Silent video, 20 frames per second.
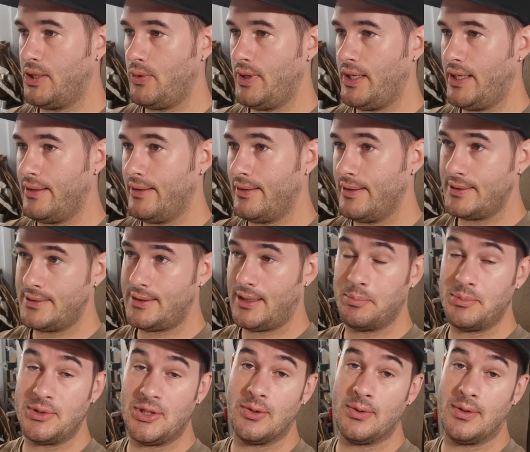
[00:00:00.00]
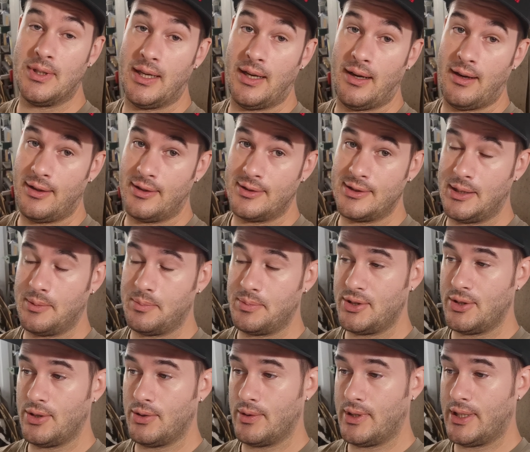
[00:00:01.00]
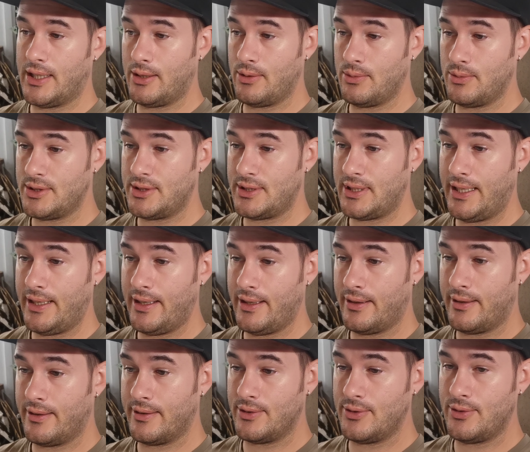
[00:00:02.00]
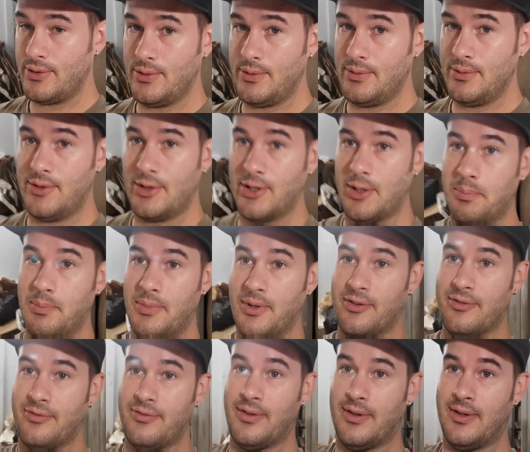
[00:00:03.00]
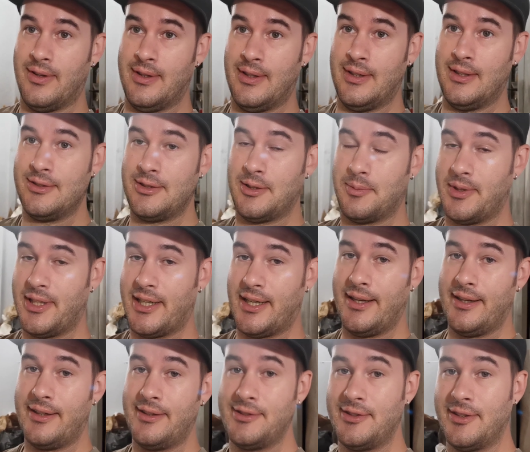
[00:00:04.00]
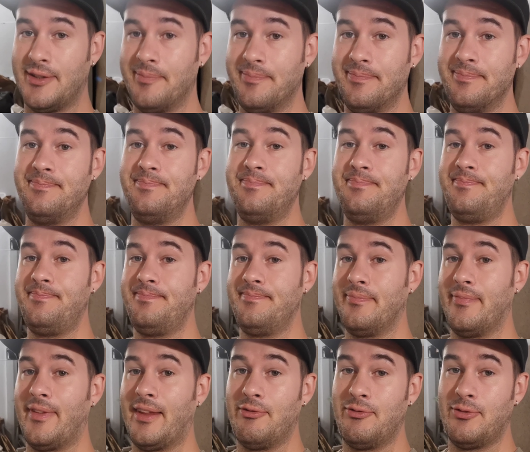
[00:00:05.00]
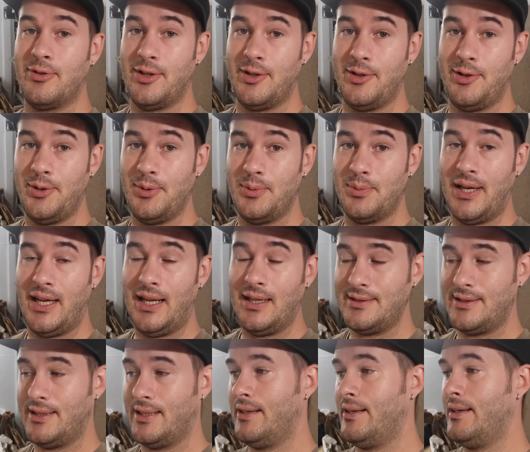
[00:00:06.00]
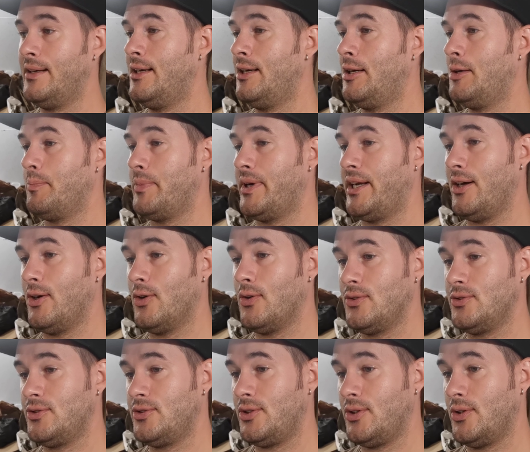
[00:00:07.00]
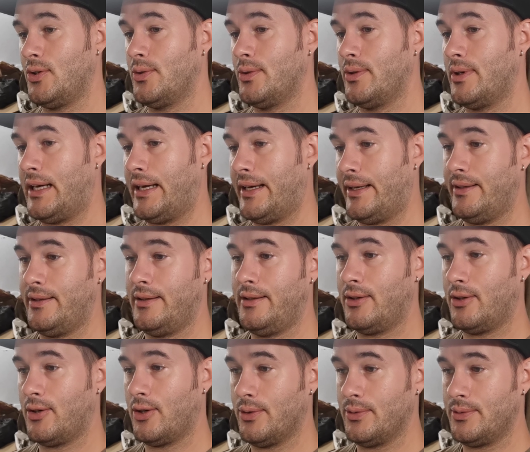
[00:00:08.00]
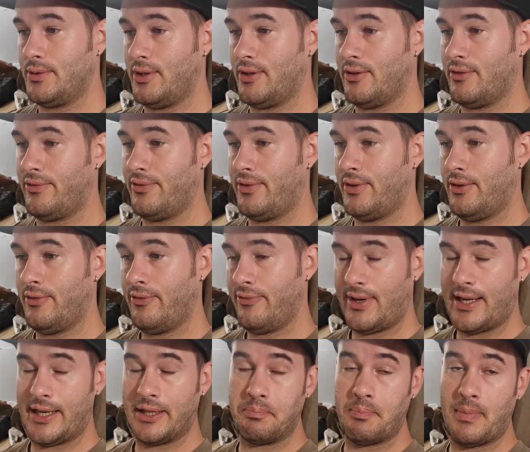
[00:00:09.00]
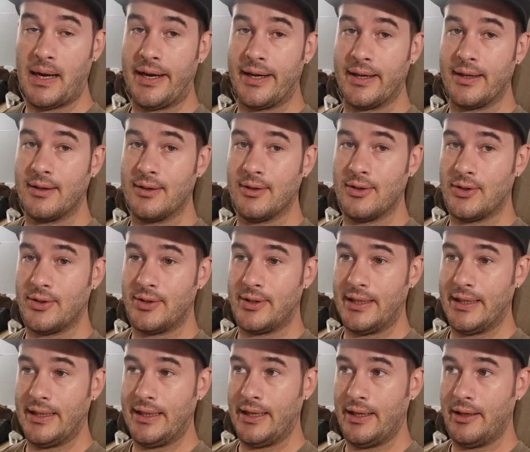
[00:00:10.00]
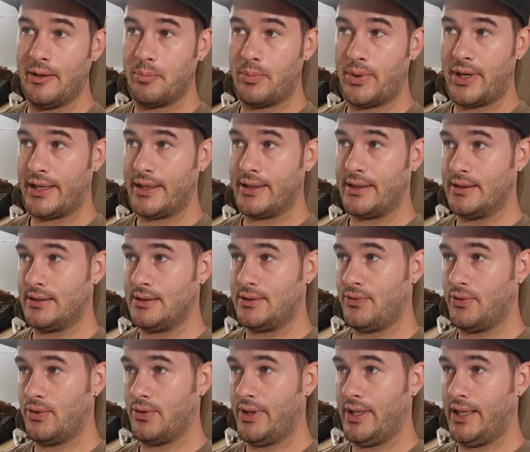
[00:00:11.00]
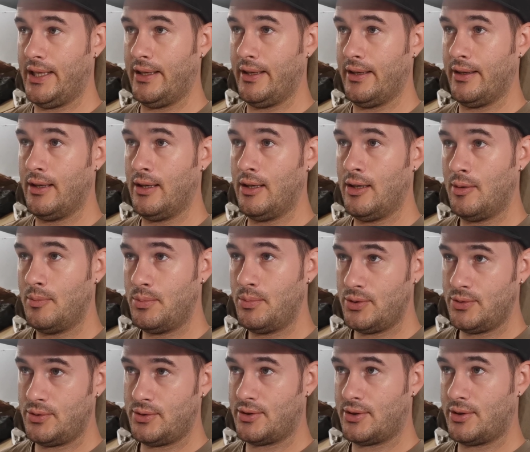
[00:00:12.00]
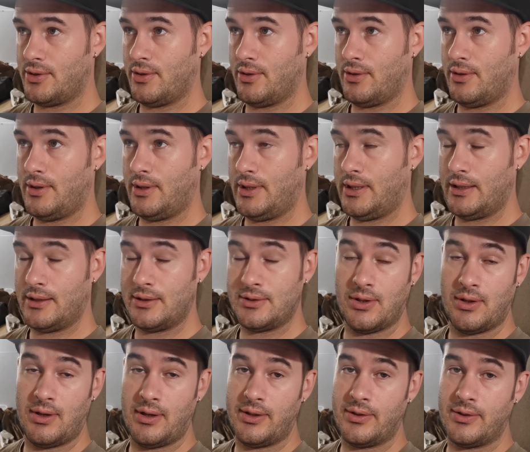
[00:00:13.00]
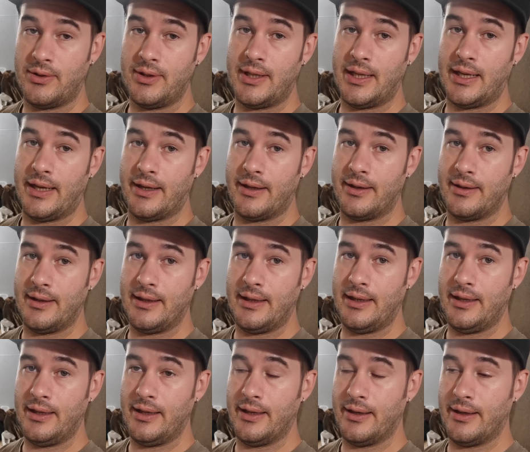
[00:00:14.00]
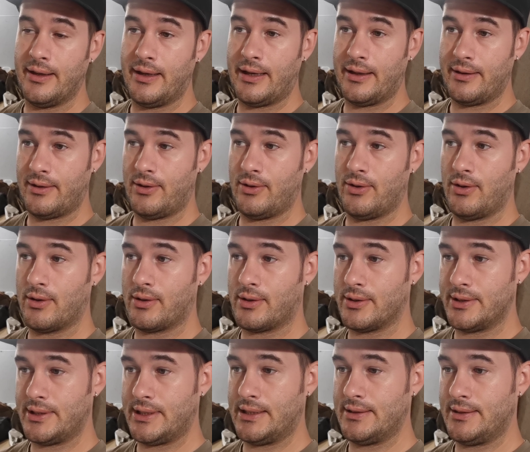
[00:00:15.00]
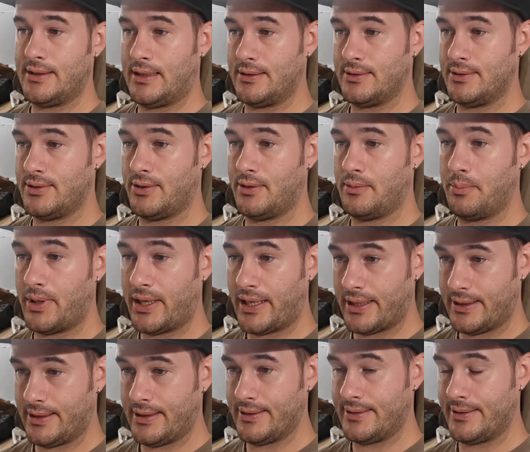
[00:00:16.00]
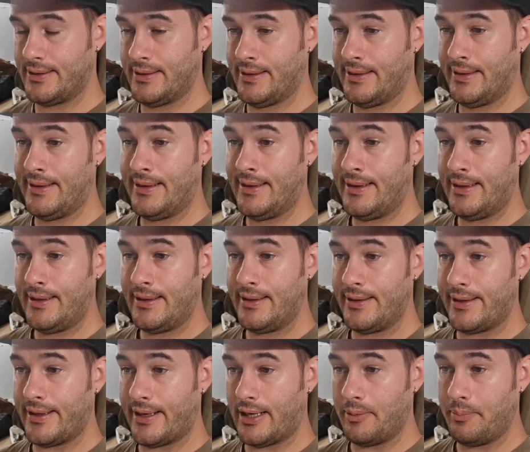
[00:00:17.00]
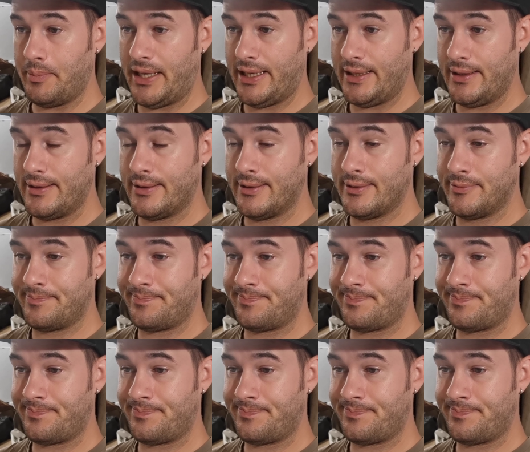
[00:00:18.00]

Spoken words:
between this episode and last episode I was here to drop off some tires for the new wheels, but I also added a coat of flat black on the brackets for the boost solenoid and the ethanol content sensor bracket that I made.